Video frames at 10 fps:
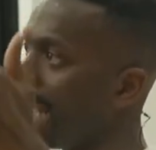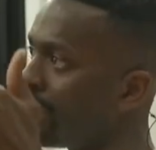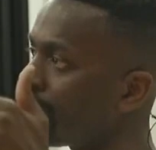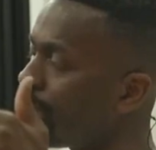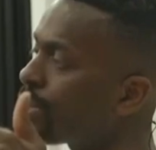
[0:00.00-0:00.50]

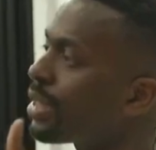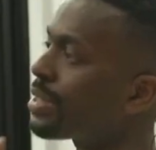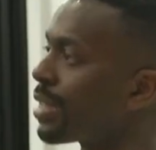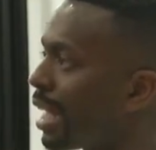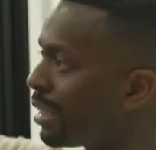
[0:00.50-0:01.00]
angels
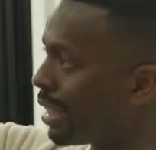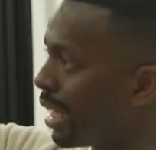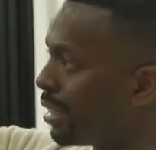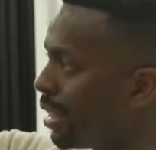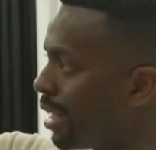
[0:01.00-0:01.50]

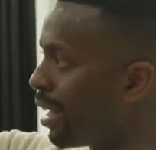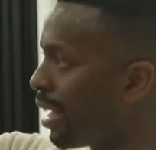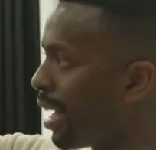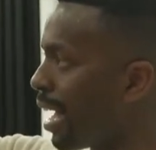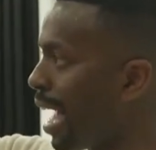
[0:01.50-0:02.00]
ascending
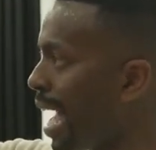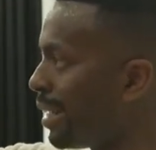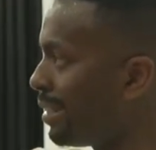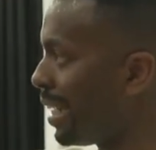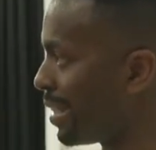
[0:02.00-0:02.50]

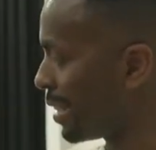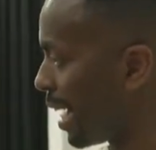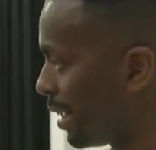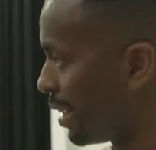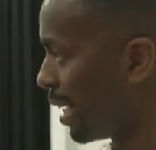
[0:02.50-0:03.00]
and
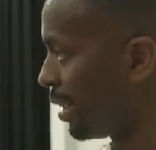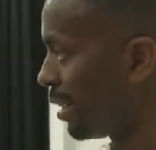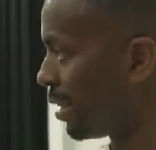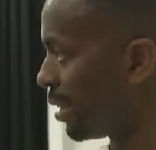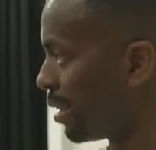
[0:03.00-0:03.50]
descending.
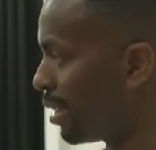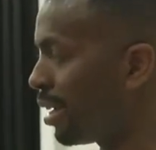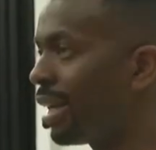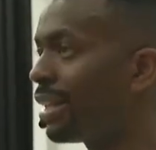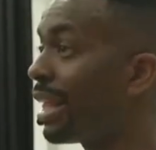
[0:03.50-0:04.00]

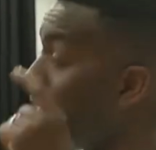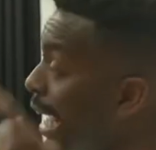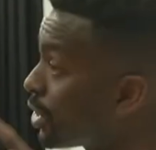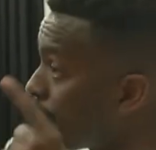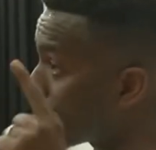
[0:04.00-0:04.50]
The
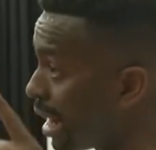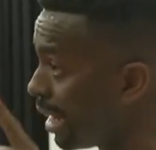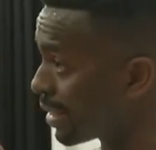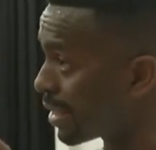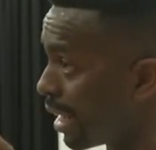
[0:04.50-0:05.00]
angels are,
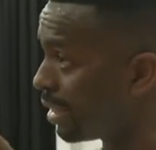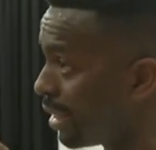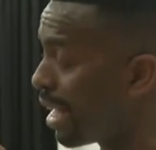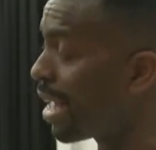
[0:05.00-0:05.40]
listen,